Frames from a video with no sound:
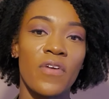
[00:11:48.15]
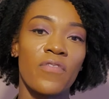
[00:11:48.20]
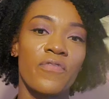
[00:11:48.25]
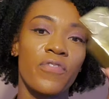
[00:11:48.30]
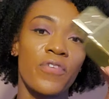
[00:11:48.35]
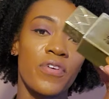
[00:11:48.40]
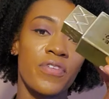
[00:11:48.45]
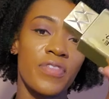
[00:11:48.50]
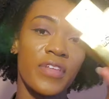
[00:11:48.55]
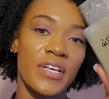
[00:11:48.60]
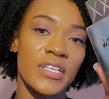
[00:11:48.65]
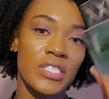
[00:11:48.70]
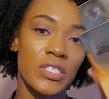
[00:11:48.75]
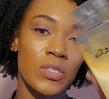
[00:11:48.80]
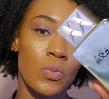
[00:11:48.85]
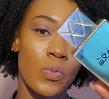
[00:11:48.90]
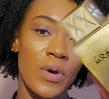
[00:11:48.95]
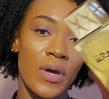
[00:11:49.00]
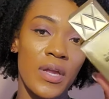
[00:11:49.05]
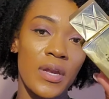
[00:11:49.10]
For this
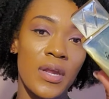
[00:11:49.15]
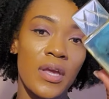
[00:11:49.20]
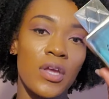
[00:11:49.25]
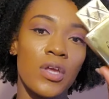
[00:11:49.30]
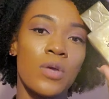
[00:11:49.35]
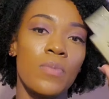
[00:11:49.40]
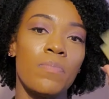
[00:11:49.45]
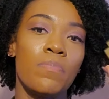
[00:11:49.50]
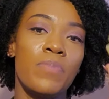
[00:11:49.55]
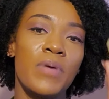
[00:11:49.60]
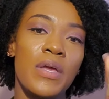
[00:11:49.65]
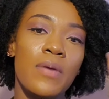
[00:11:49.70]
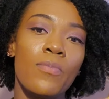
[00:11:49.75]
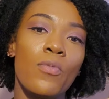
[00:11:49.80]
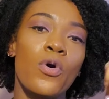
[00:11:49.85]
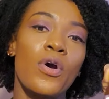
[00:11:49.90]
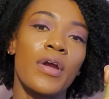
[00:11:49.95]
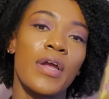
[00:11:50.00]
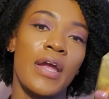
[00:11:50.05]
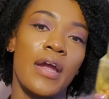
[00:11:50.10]
one, be
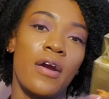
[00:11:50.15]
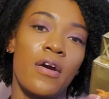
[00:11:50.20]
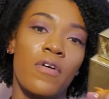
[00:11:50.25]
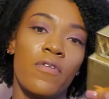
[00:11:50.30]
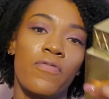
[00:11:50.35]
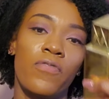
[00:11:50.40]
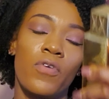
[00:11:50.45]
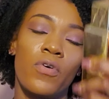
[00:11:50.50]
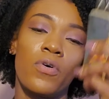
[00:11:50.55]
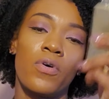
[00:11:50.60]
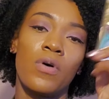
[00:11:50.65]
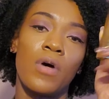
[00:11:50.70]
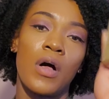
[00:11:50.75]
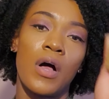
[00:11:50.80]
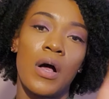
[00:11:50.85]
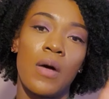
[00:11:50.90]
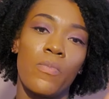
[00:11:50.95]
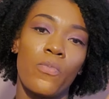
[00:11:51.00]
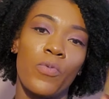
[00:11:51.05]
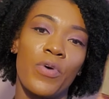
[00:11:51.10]
more careful
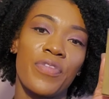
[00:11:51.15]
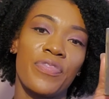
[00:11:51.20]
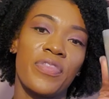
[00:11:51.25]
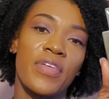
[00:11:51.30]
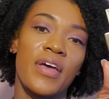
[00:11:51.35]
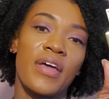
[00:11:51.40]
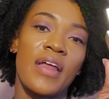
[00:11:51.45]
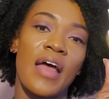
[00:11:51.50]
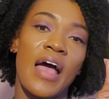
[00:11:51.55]
with it.